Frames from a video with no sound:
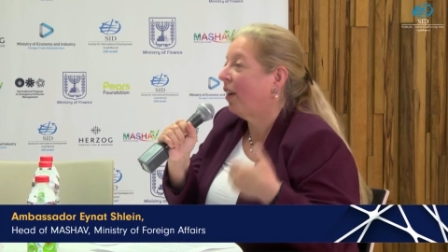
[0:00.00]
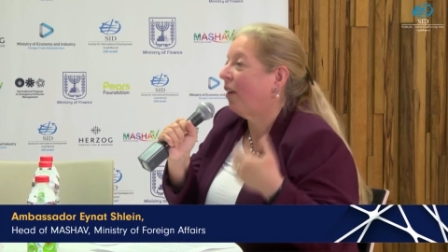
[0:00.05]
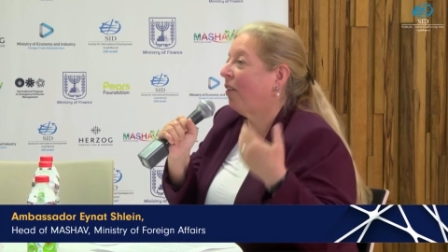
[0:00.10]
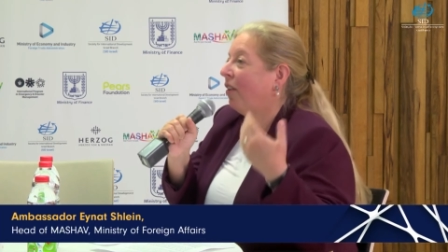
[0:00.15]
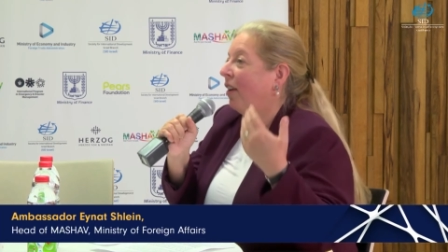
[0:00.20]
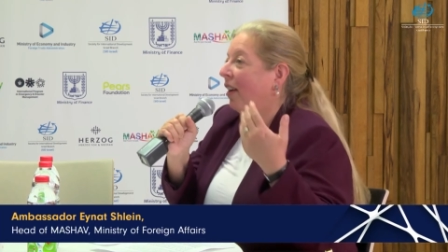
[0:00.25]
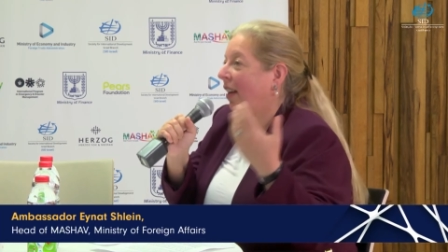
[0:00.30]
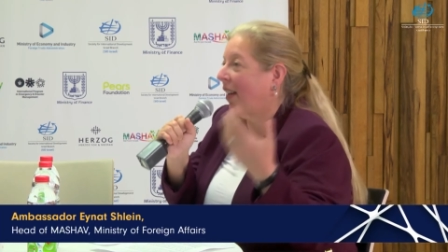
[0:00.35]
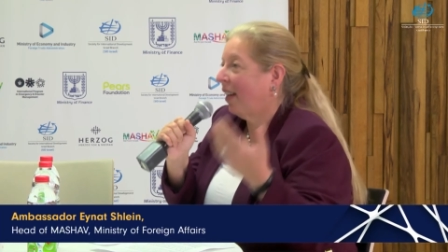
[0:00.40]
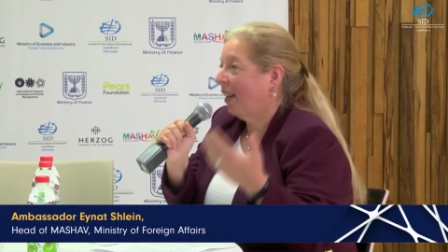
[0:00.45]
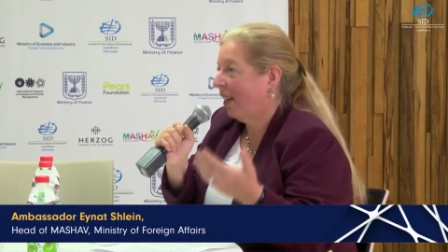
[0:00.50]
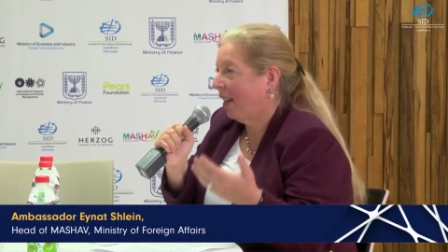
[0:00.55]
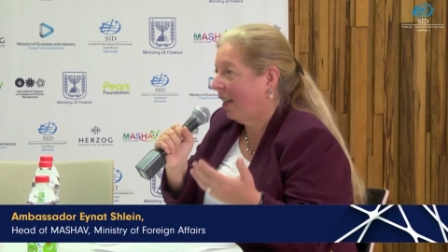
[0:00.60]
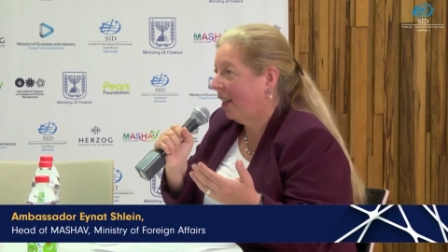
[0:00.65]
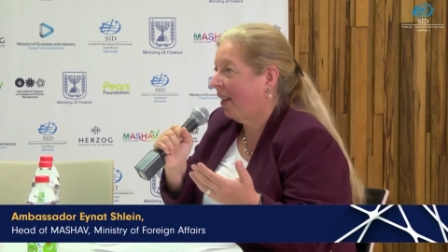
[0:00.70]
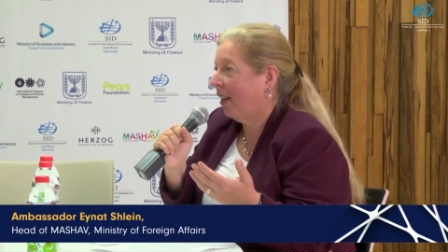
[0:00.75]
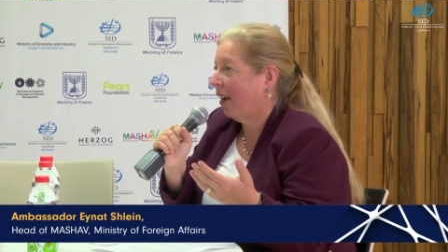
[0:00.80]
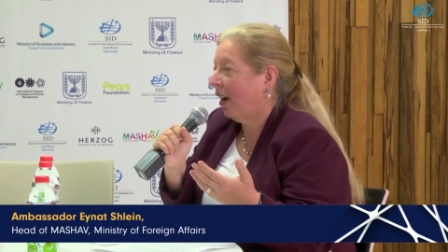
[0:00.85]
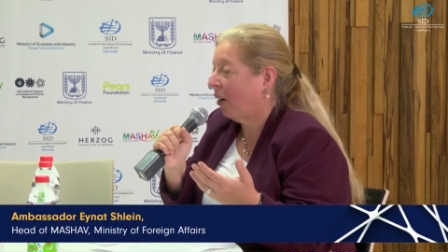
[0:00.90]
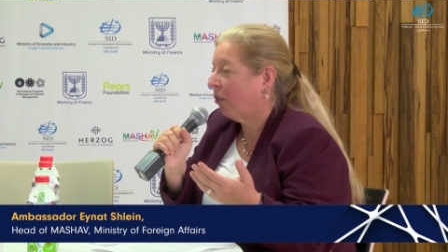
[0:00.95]
their
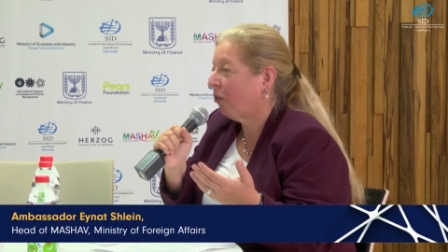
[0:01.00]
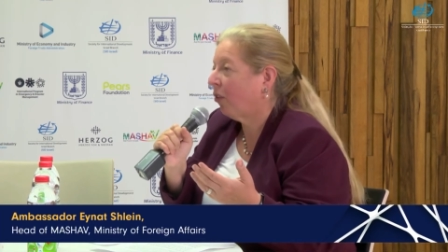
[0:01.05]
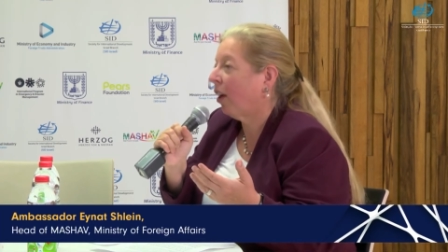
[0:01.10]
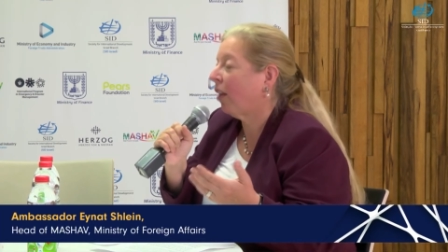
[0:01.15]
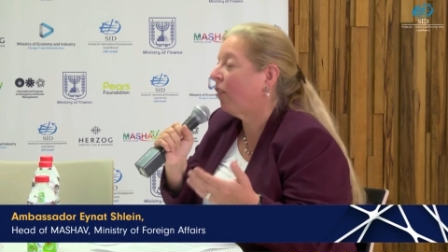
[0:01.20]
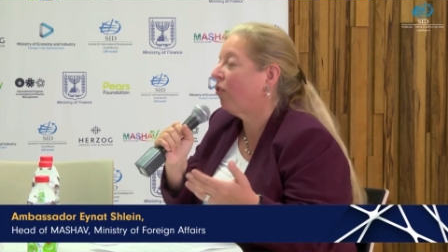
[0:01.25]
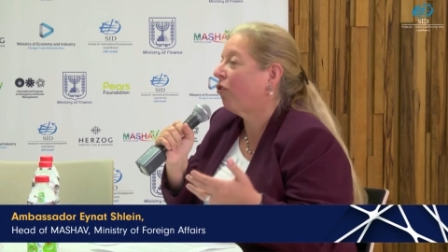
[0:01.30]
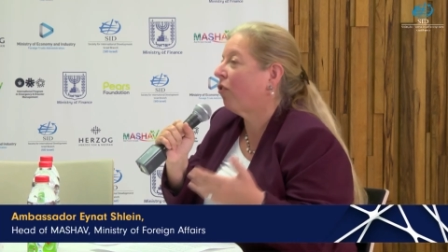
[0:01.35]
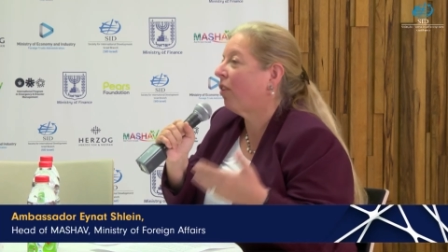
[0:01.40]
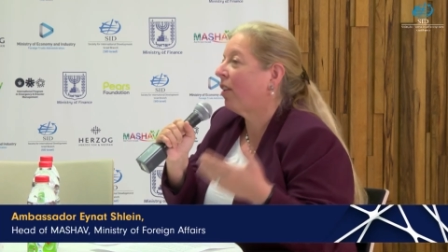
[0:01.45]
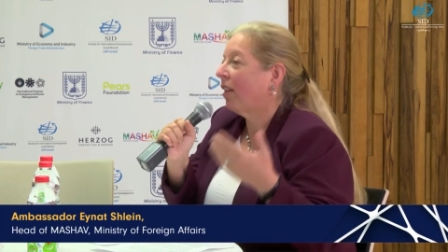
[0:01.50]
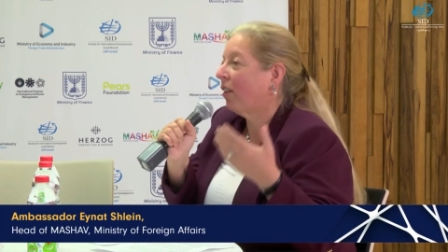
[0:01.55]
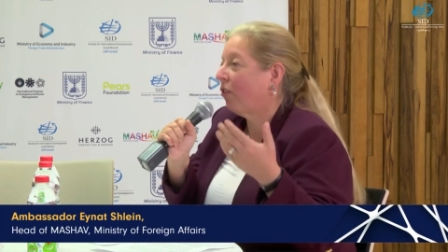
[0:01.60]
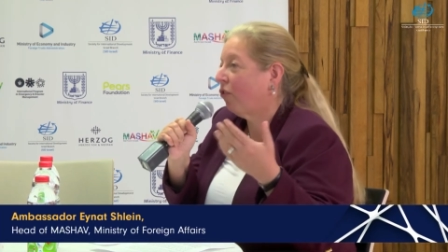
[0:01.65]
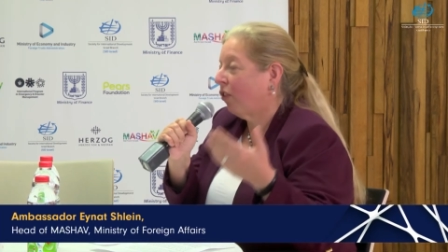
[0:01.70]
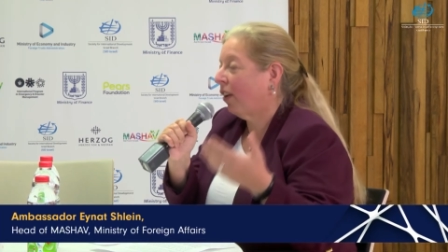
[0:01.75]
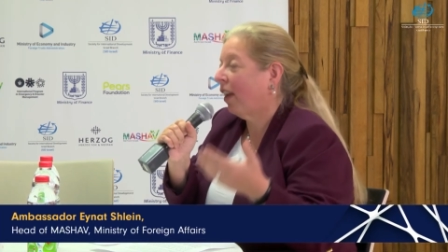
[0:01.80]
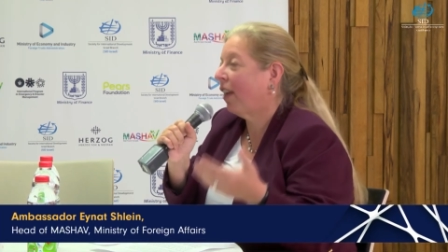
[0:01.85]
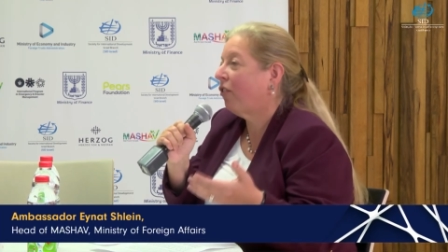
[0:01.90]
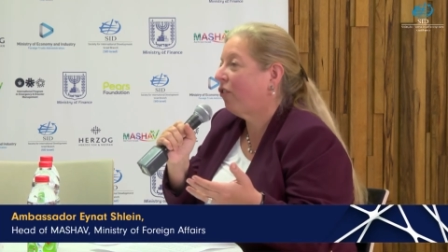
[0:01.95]
agricultural
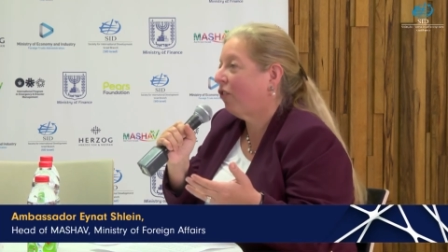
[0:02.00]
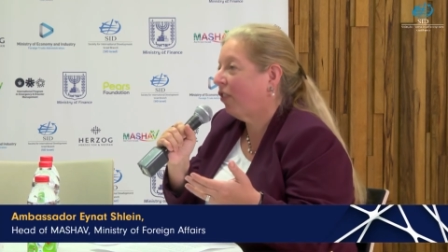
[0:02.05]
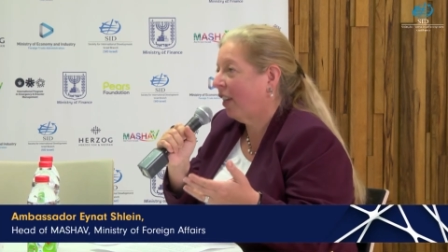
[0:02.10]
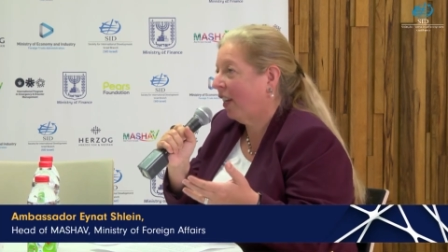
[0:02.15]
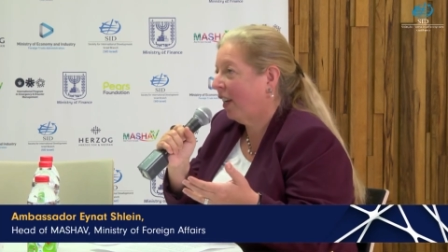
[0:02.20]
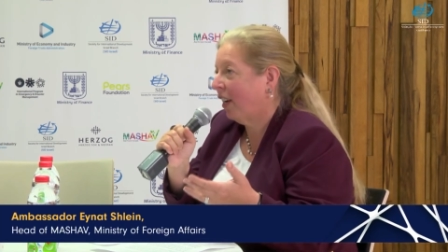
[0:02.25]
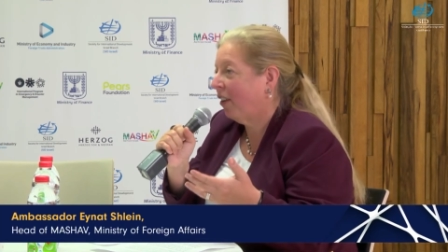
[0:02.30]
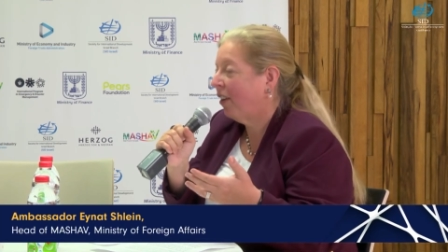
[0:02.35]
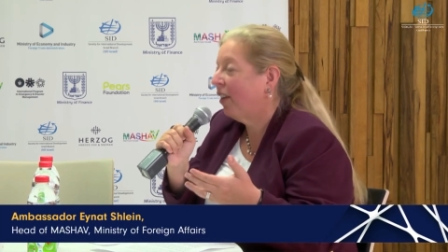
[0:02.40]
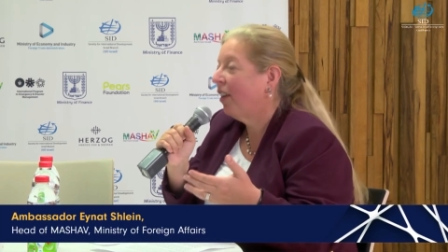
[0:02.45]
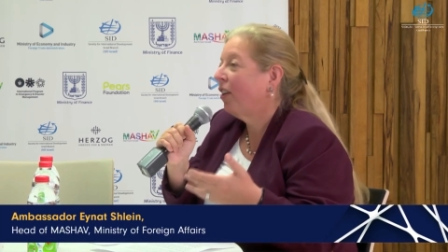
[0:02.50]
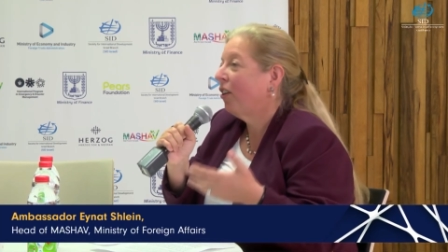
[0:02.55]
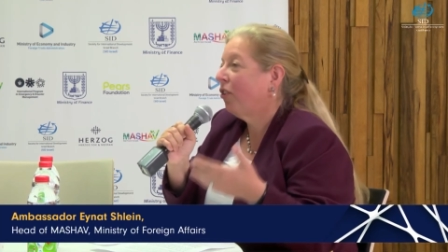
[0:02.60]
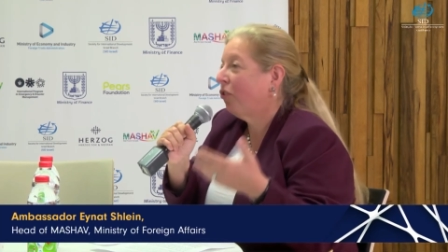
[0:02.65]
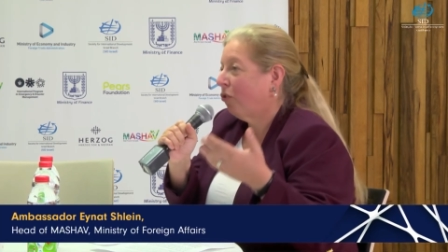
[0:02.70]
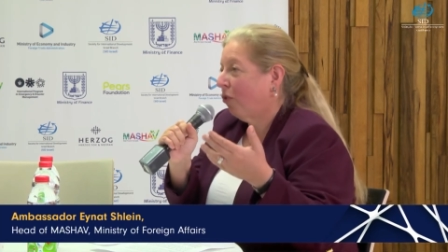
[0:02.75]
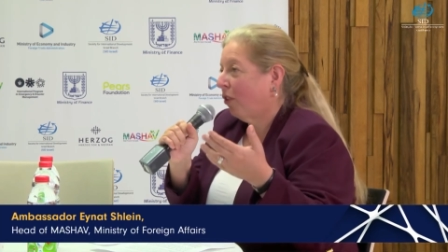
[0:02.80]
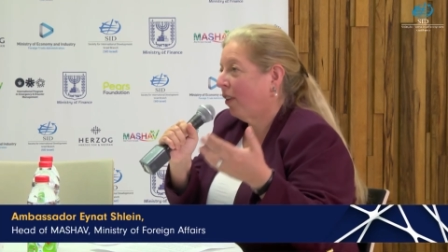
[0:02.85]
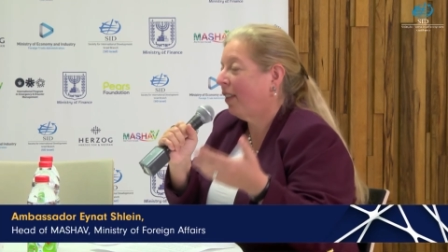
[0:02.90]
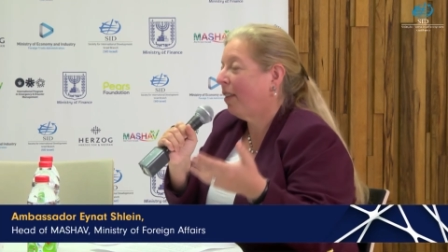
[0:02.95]
education here
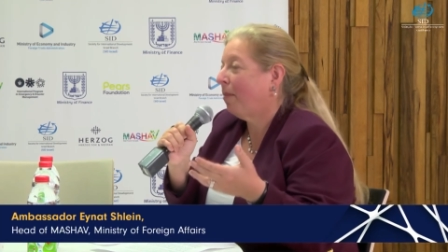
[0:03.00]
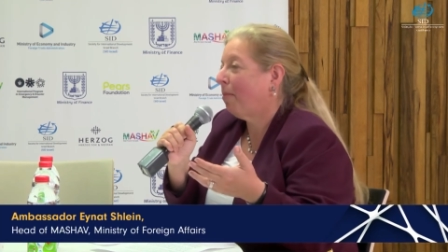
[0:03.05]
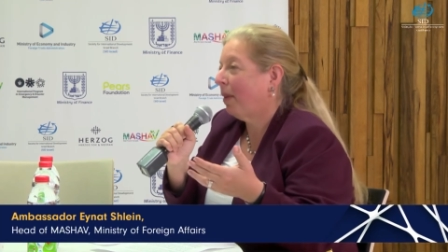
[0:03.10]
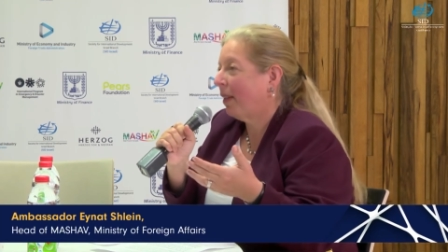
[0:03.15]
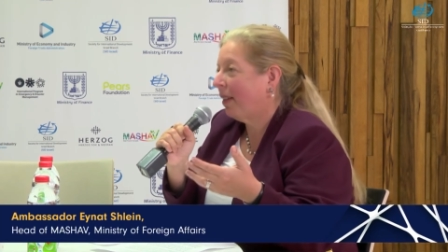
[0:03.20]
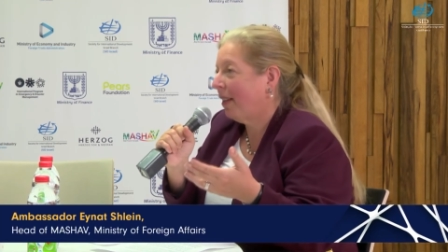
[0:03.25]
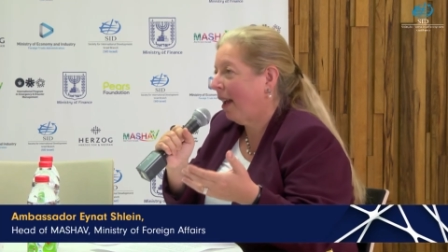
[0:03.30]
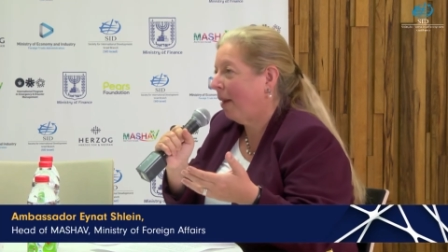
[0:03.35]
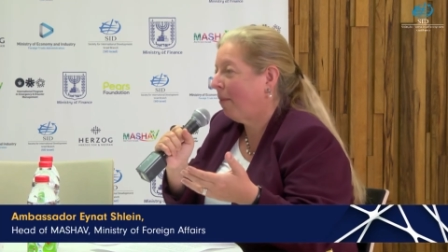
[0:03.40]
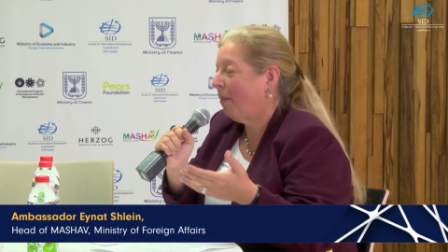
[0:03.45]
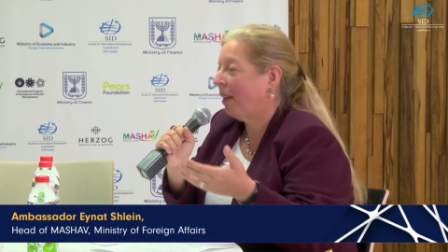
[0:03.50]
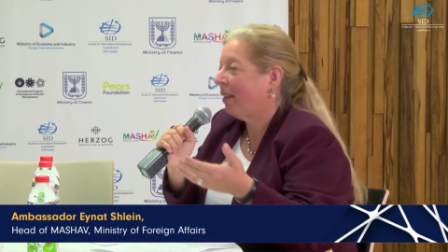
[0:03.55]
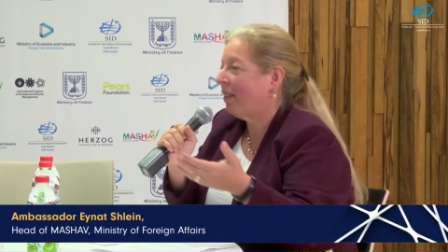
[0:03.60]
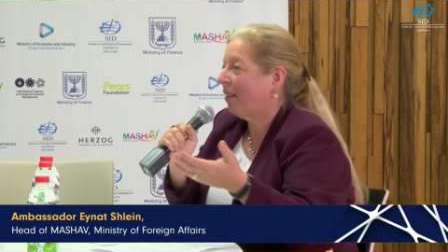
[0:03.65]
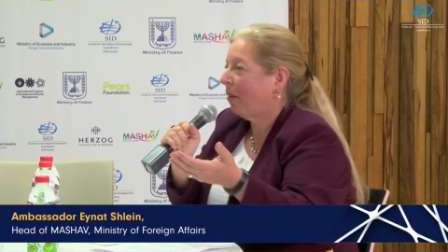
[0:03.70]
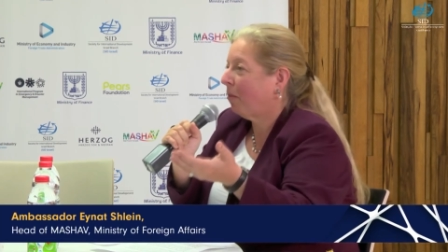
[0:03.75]
during the pandemic.